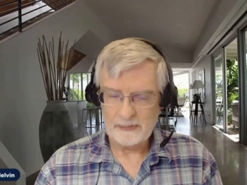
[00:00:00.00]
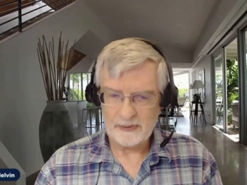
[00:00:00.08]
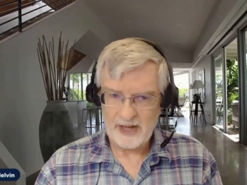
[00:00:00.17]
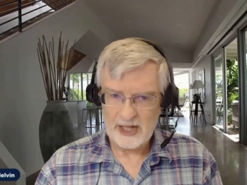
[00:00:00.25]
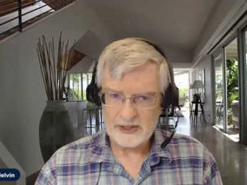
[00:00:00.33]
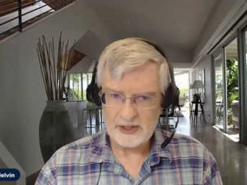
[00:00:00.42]

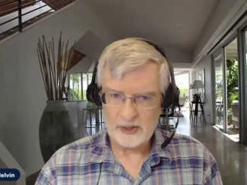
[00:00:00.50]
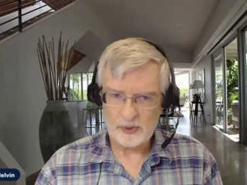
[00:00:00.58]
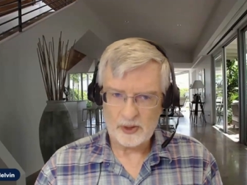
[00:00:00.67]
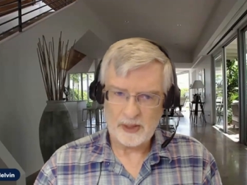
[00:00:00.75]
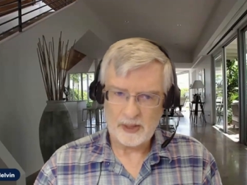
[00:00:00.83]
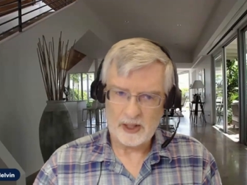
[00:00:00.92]
Blavatsky
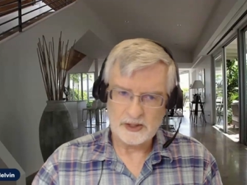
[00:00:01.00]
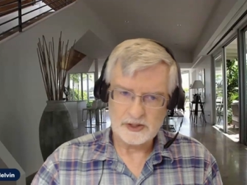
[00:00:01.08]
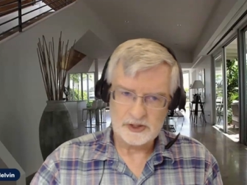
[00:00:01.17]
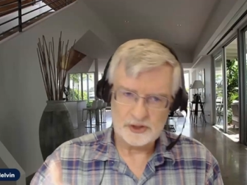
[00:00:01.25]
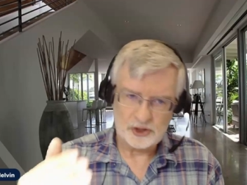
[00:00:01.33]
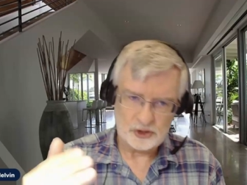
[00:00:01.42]
wrote about is
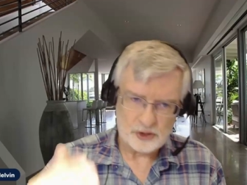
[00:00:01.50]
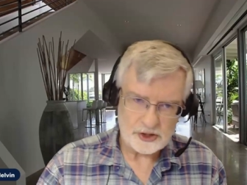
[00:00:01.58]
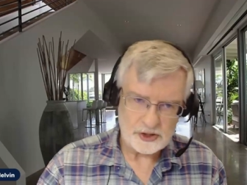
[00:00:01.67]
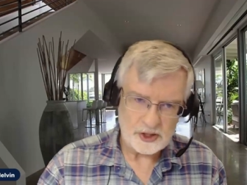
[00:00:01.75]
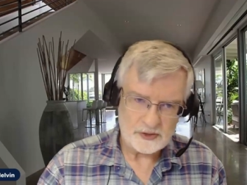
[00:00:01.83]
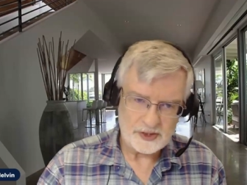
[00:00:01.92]

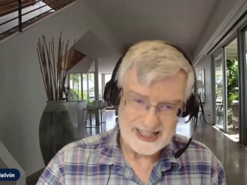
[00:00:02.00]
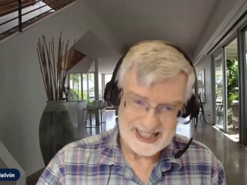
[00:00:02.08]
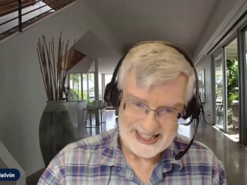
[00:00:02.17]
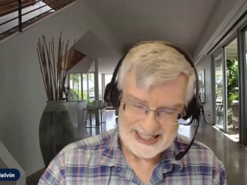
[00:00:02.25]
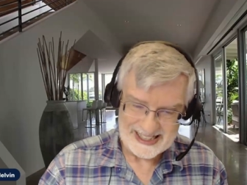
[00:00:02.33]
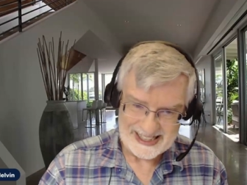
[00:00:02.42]
destruction of the
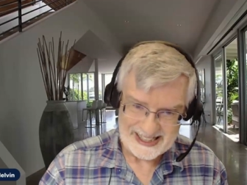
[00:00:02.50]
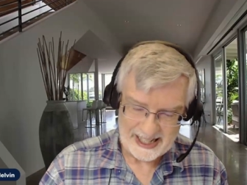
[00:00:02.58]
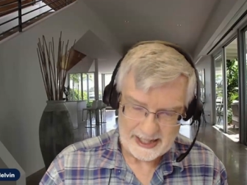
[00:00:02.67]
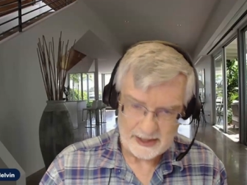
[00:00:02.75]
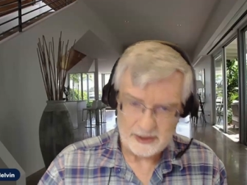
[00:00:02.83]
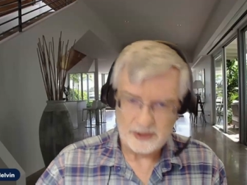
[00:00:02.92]
United
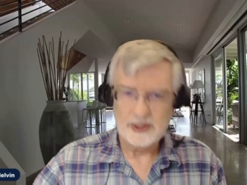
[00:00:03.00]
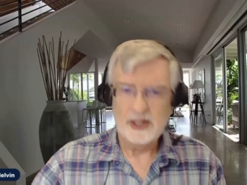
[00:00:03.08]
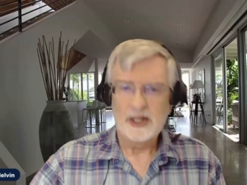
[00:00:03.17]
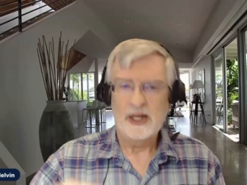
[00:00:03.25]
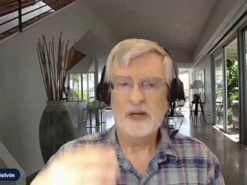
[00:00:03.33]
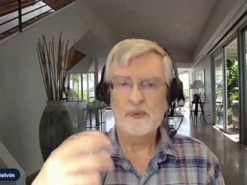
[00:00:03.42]
States
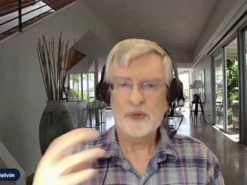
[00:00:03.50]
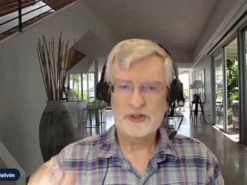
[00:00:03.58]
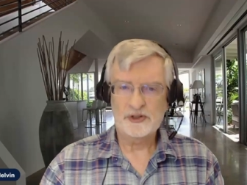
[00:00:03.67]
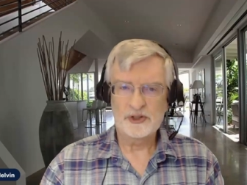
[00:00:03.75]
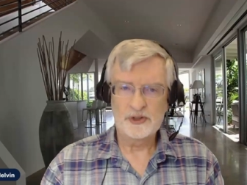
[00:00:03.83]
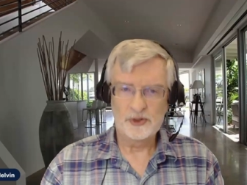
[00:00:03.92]
and
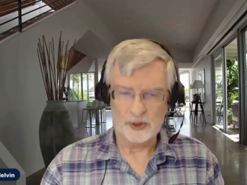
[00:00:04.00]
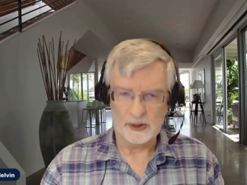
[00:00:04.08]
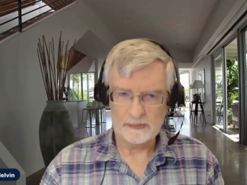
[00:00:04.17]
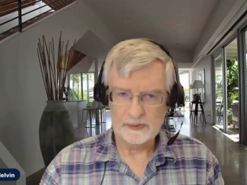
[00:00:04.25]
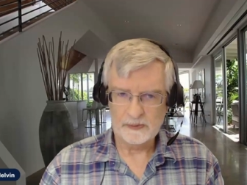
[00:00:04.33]
Western Europe.